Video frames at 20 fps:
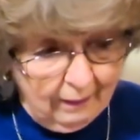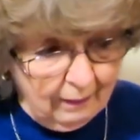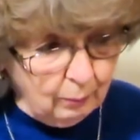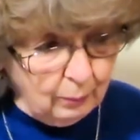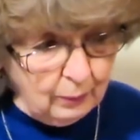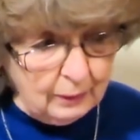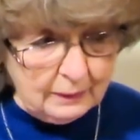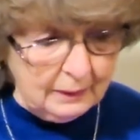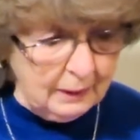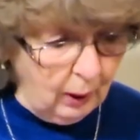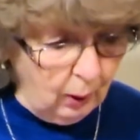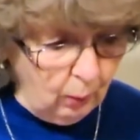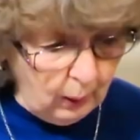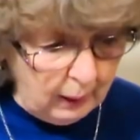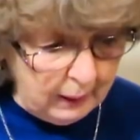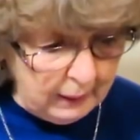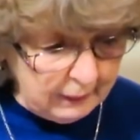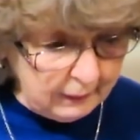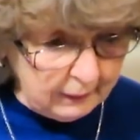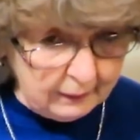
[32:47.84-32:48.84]
with no
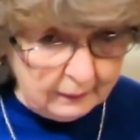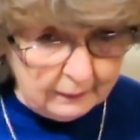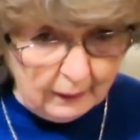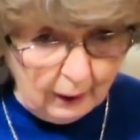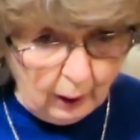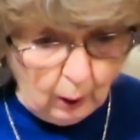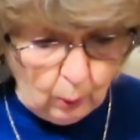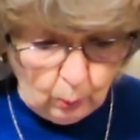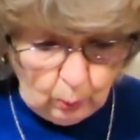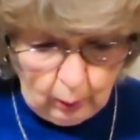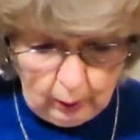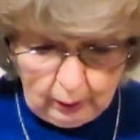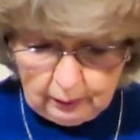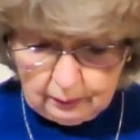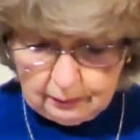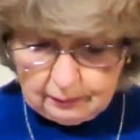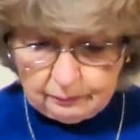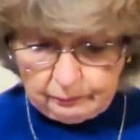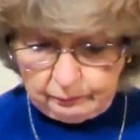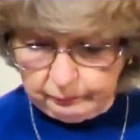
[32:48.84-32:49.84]
way to go.
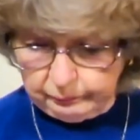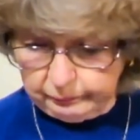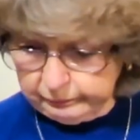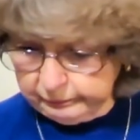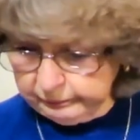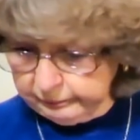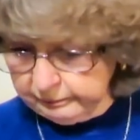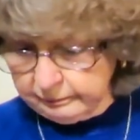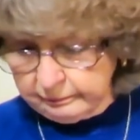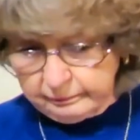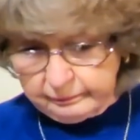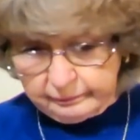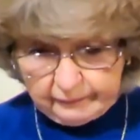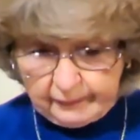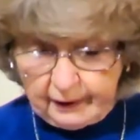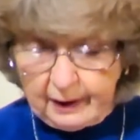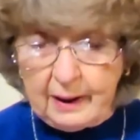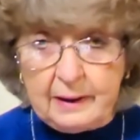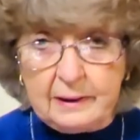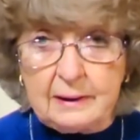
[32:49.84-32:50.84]

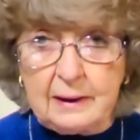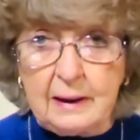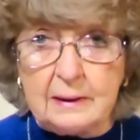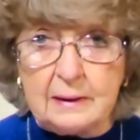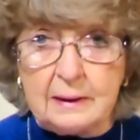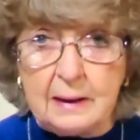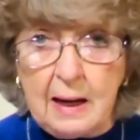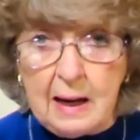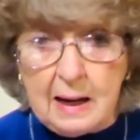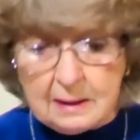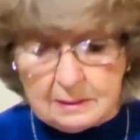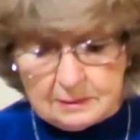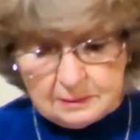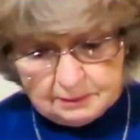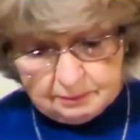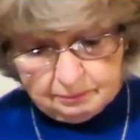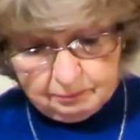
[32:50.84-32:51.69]
Ain't that nice?